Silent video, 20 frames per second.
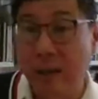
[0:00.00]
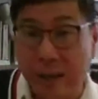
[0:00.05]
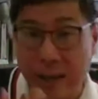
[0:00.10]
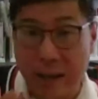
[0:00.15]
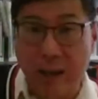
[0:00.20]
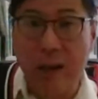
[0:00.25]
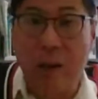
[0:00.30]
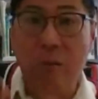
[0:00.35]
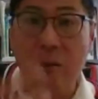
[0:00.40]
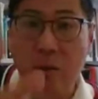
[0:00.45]
And
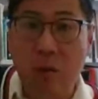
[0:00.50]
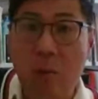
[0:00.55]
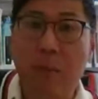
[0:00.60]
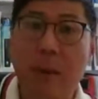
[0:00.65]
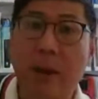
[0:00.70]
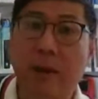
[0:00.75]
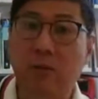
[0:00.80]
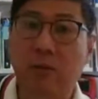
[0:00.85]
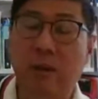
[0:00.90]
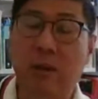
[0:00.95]
again, I will
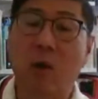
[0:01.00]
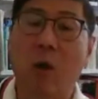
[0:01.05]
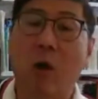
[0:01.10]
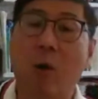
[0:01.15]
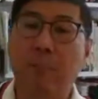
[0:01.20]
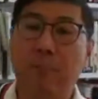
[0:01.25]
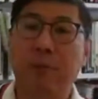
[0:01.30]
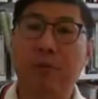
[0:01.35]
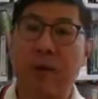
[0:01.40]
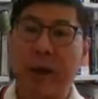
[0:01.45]
go back to the
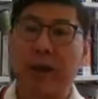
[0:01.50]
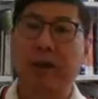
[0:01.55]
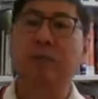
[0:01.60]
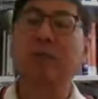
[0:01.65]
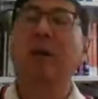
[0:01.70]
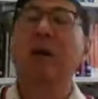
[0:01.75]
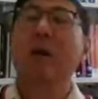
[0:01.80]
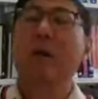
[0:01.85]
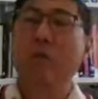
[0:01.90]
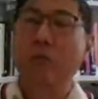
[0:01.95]

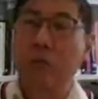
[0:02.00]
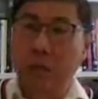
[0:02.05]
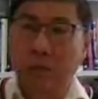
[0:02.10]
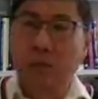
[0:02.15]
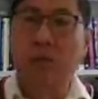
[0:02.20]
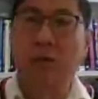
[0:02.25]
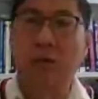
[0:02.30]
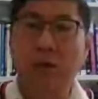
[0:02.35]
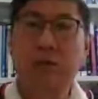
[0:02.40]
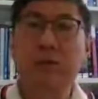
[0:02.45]
operand
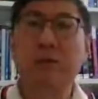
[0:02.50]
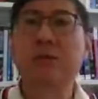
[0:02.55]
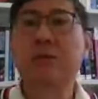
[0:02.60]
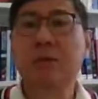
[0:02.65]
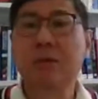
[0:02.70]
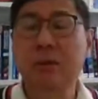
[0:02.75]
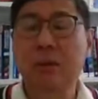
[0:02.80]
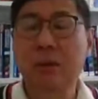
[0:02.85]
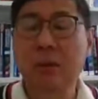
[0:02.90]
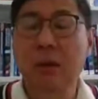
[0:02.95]

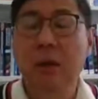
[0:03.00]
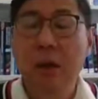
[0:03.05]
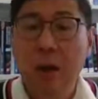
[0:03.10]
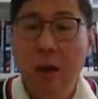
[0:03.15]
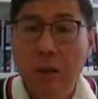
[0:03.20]
resources,